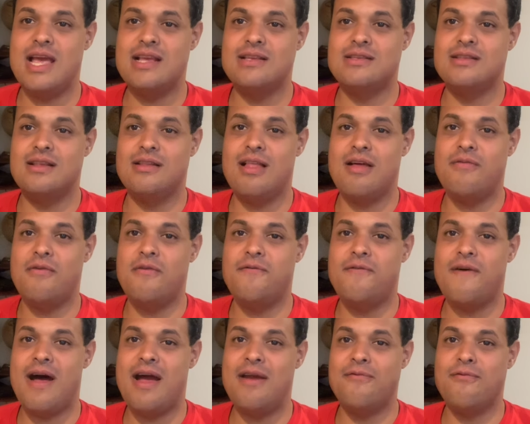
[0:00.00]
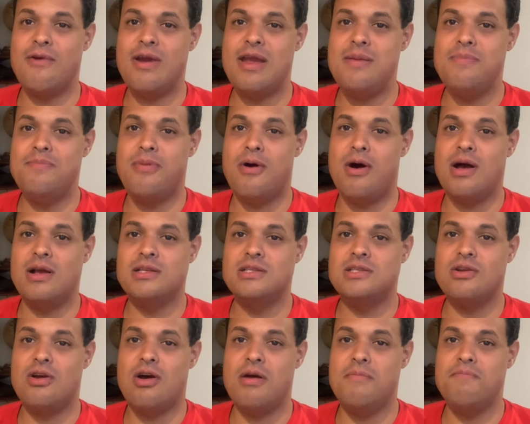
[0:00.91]
as the level 5 raid
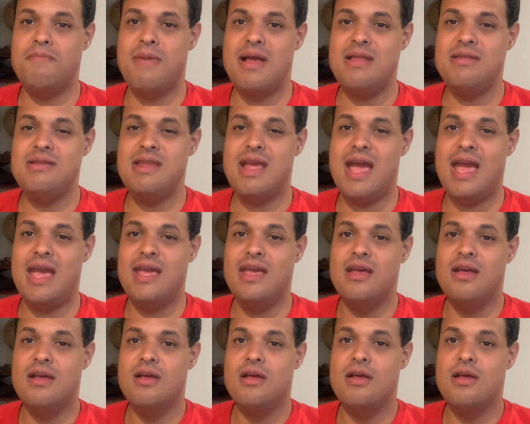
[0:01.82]
boss on Monday,